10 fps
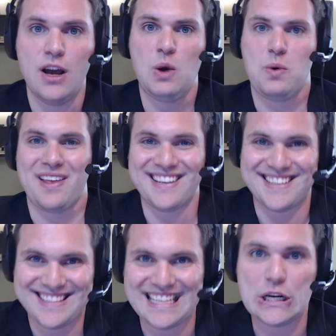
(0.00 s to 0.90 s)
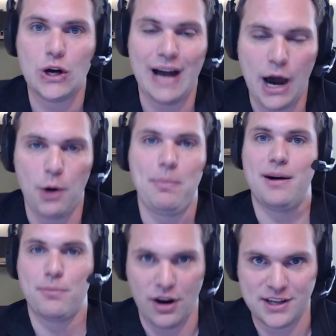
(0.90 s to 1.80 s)
without a single
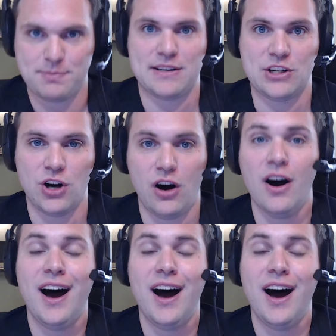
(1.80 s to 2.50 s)
outbound prospecting call.